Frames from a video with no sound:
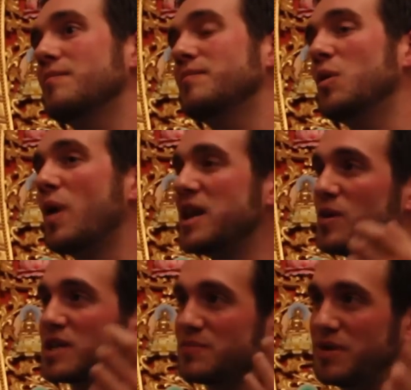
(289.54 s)
But when you
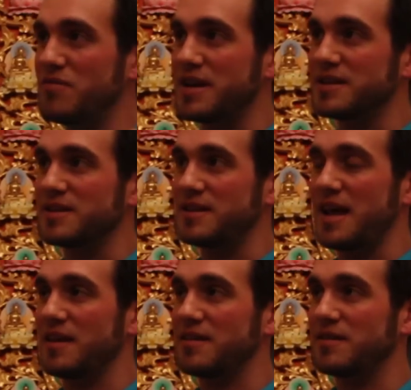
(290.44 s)
experience the
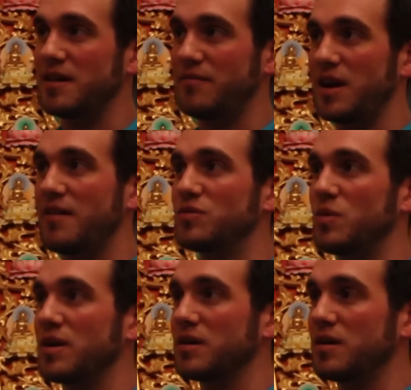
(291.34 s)
death of a loved
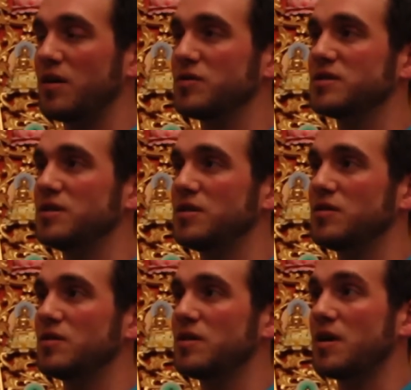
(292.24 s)
one close to you,
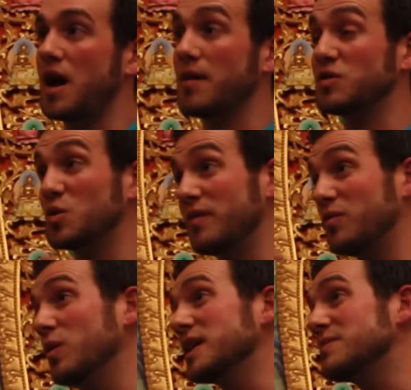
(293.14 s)
and I'm sure we've
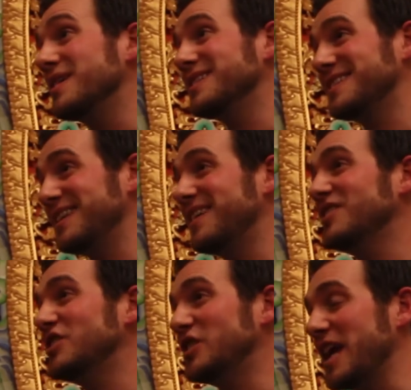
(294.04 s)
all experienced this, it
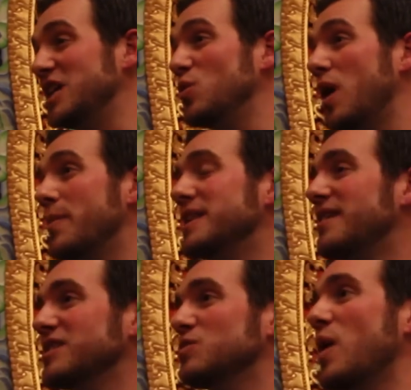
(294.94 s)
does shake you up, it
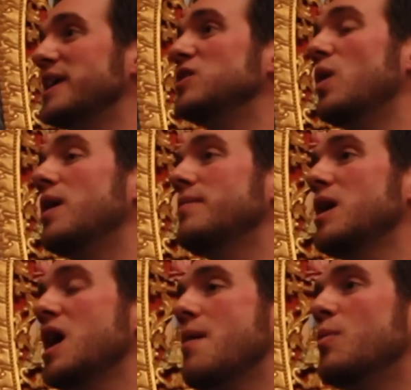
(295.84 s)
does wake you up.
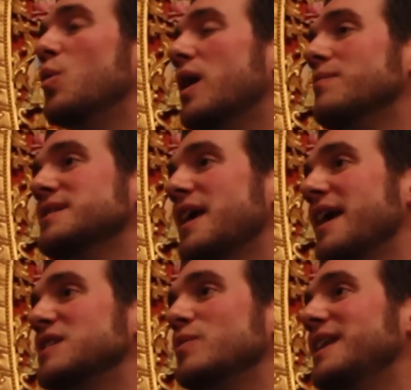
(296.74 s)
But what I'm
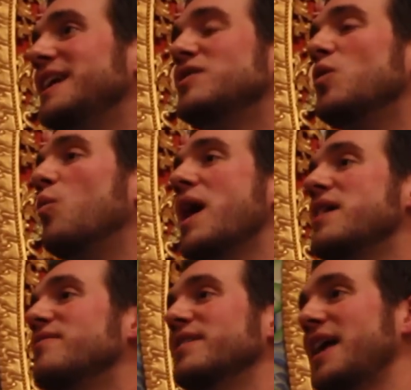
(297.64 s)
saying is we need not
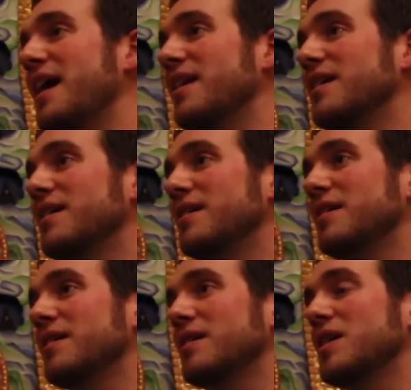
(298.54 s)
wait for that.
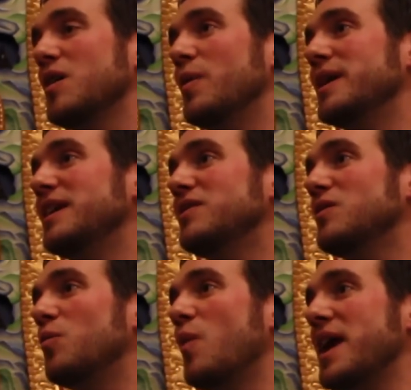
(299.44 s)
We need
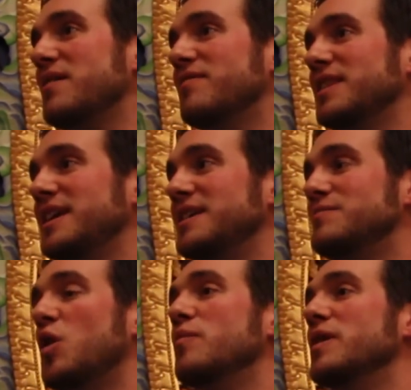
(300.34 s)
not wait for
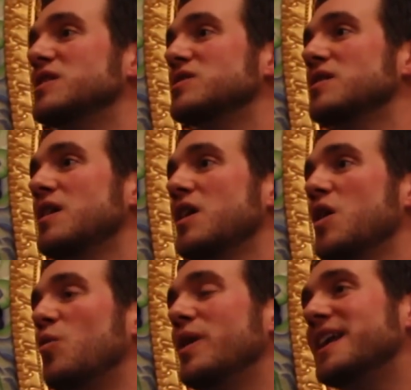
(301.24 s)
these moments.
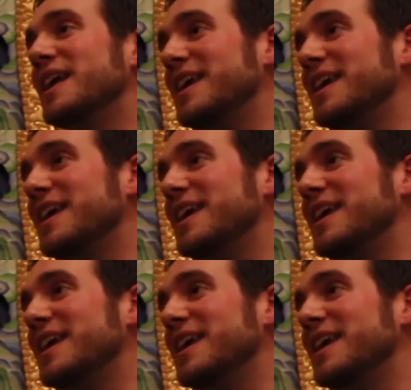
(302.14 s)
We can